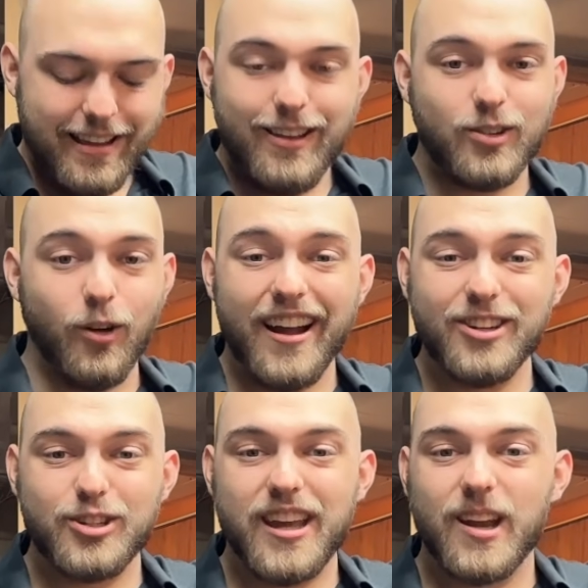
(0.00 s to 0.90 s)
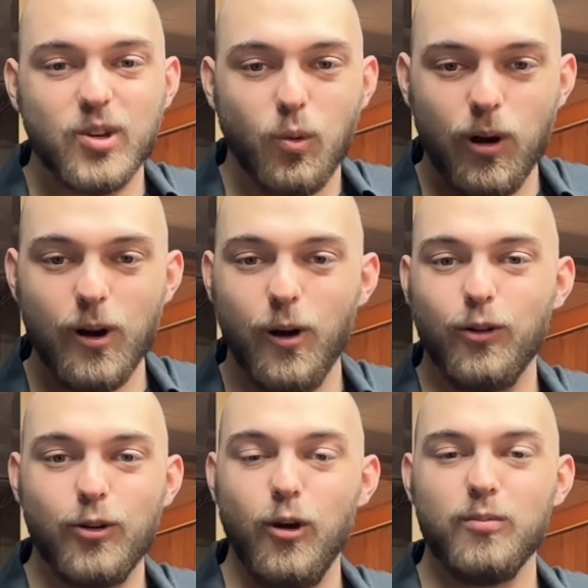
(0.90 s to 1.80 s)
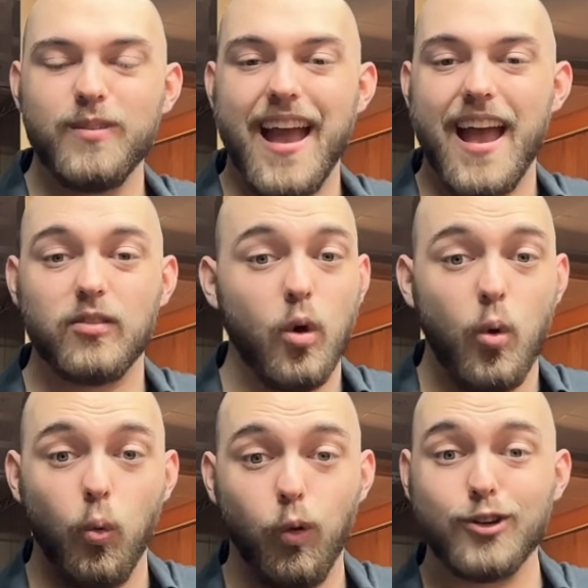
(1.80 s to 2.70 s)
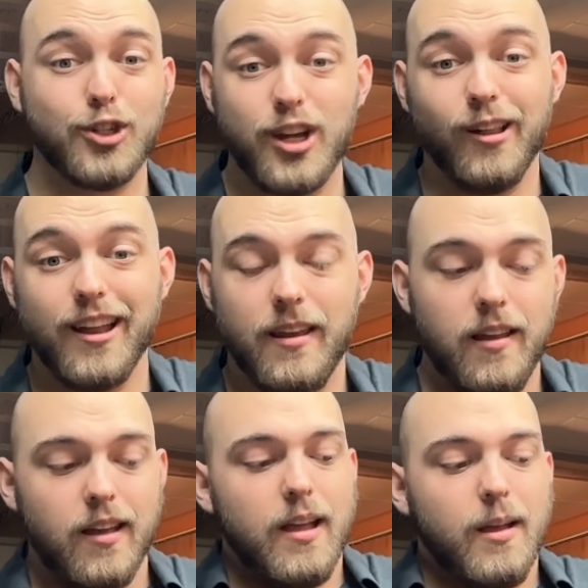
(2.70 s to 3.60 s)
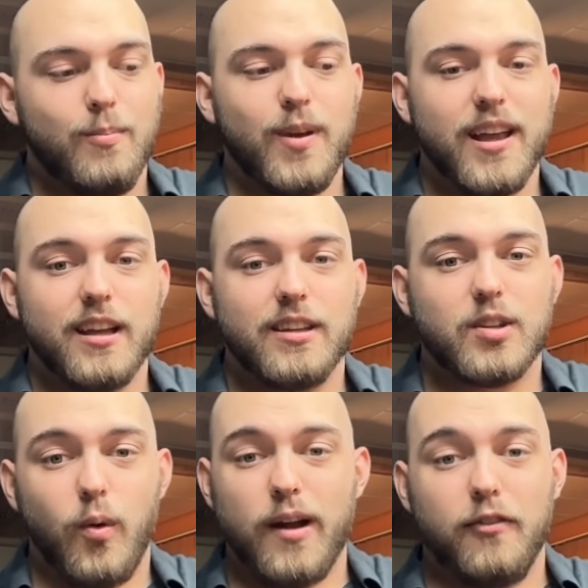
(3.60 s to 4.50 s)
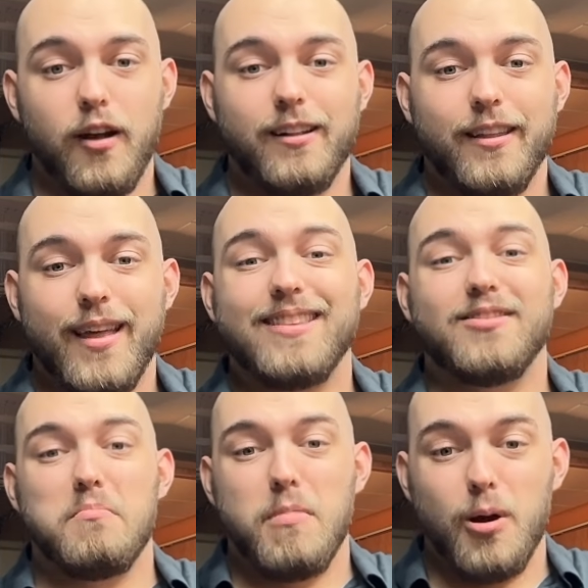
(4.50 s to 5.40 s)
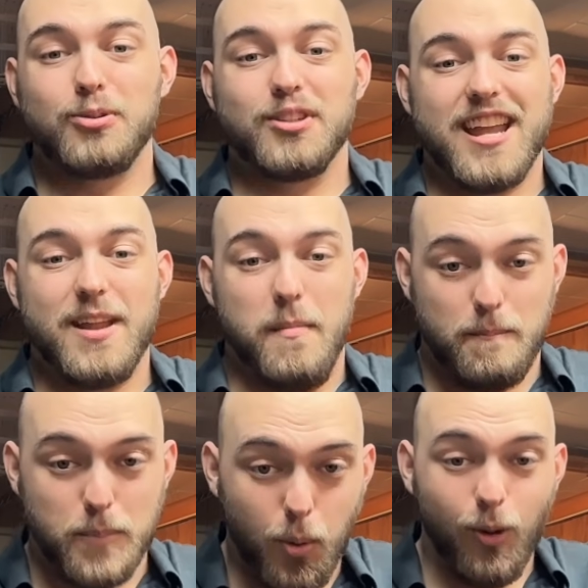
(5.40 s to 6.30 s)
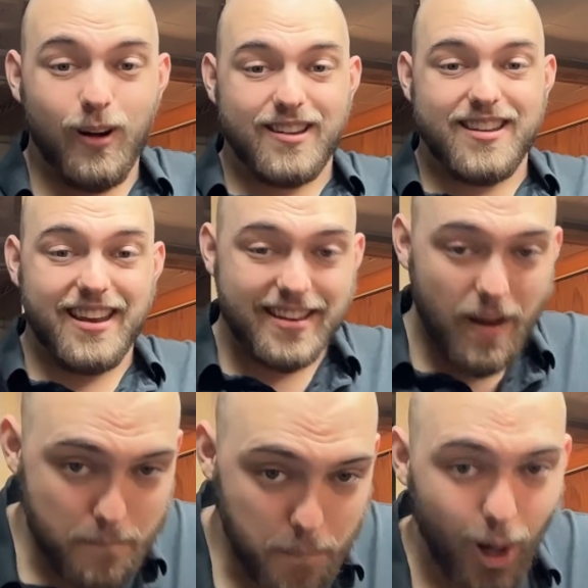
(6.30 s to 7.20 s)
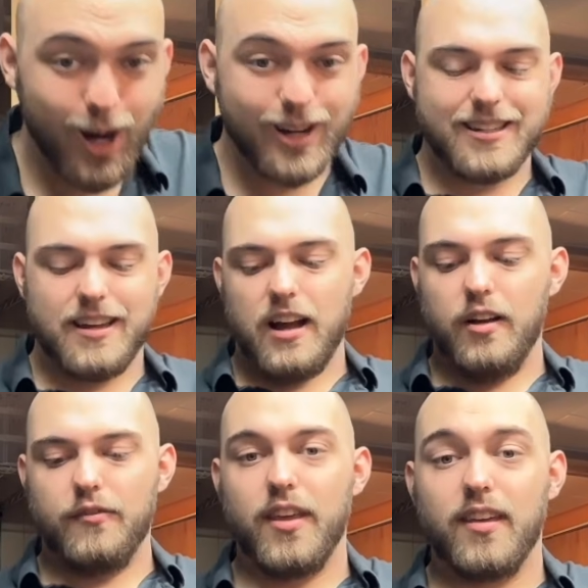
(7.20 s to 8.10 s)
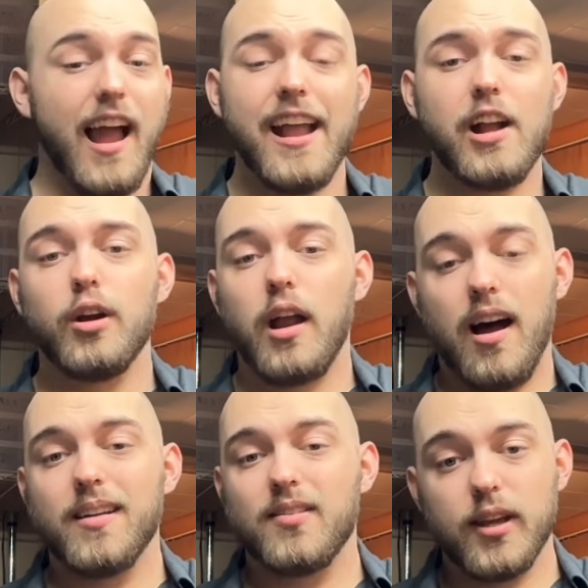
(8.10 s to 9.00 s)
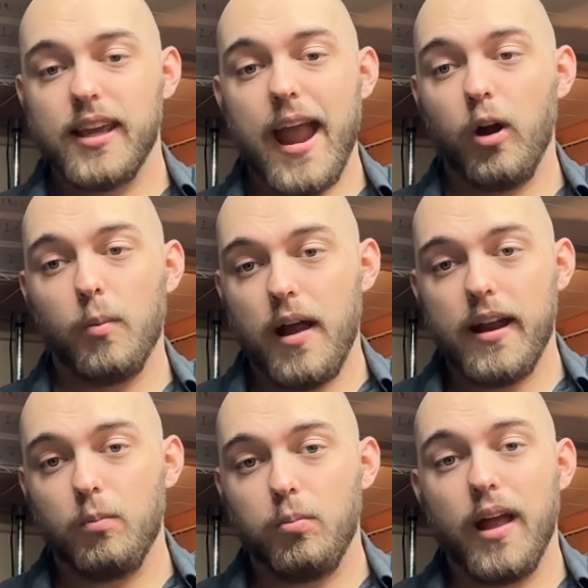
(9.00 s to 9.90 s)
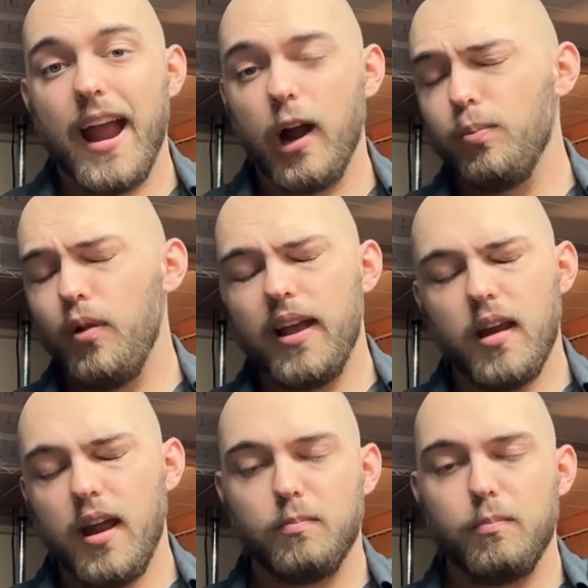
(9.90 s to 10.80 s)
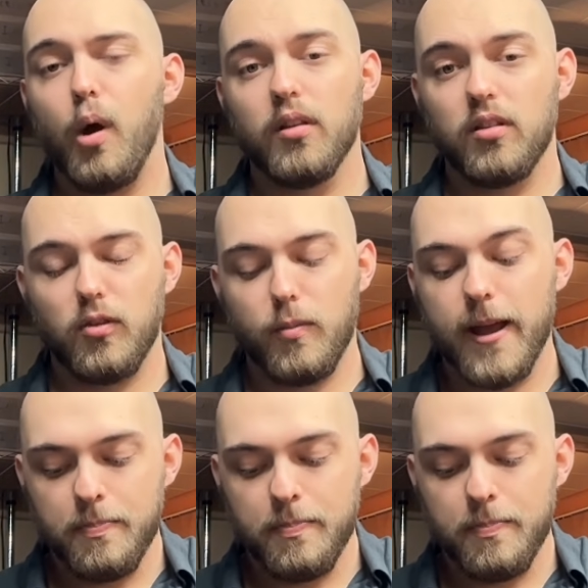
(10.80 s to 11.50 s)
So if I could just get it to work over Chromecast, we're chilling. Because quite frankly, that's the most important part of this. I could honestly care about AirPlay. AirPlay is a nice bonus for me.